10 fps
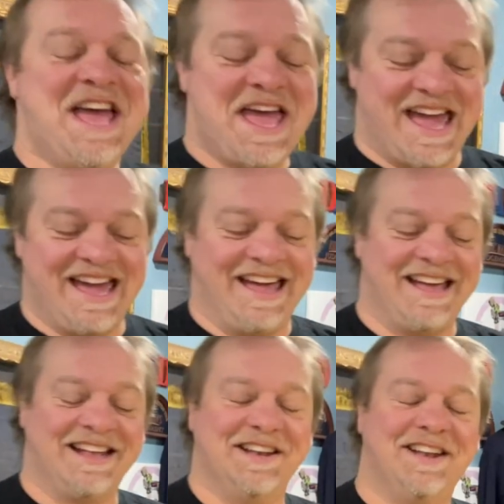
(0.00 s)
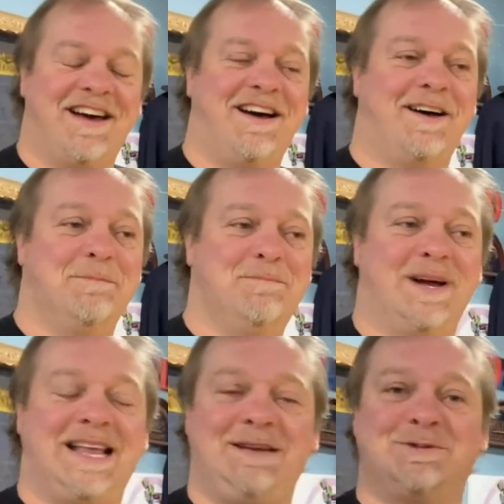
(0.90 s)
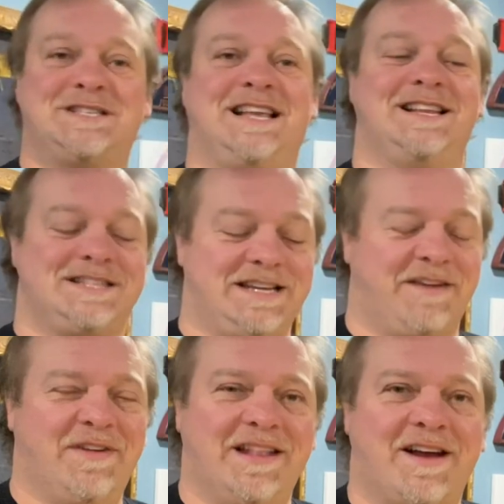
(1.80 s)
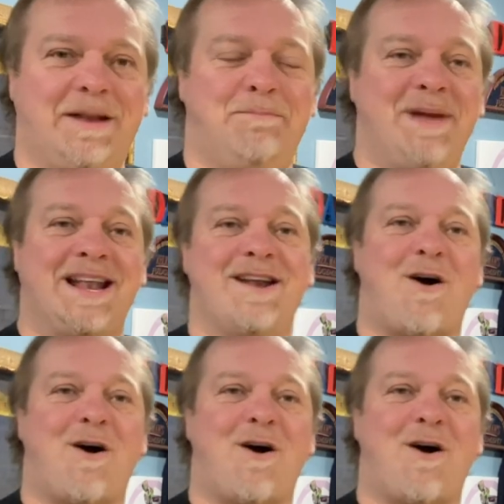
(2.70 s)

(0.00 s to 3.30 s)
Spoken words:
But he was selling stuff, and there had been an